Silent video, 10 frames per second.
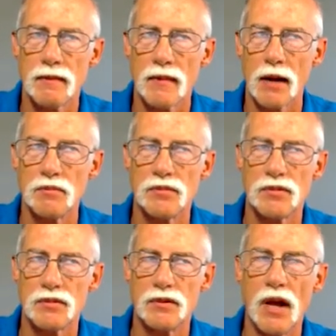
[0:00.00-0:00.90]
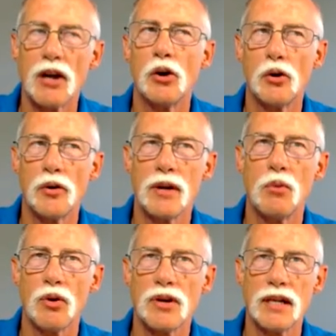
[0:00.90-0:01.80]
I'm not going to go into more
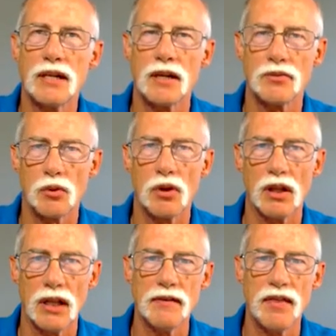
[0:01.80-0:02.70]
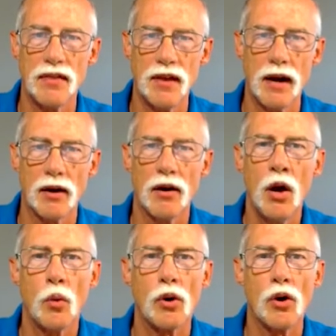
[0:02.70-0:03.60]
details. I'm going to leave it there.
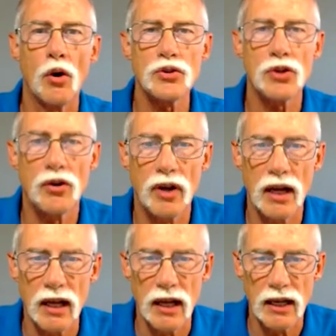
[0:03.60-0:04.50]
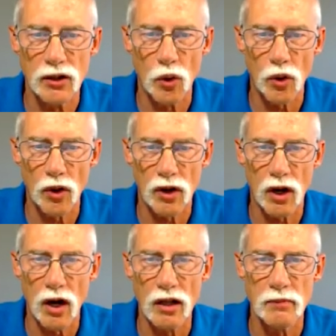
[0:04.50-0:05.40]
We're also going to ignore
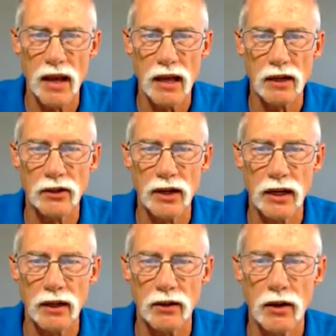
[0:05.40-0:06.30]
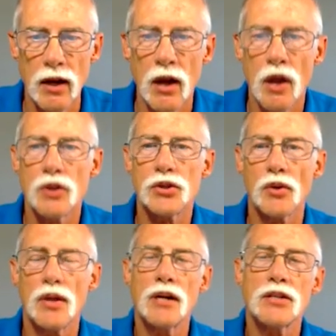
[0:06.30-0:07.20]
column L here. So
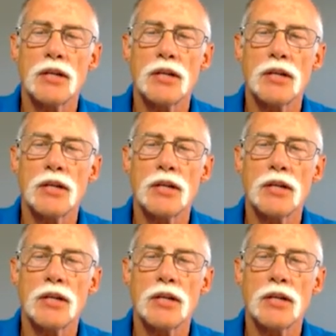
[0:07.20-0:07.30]
here's a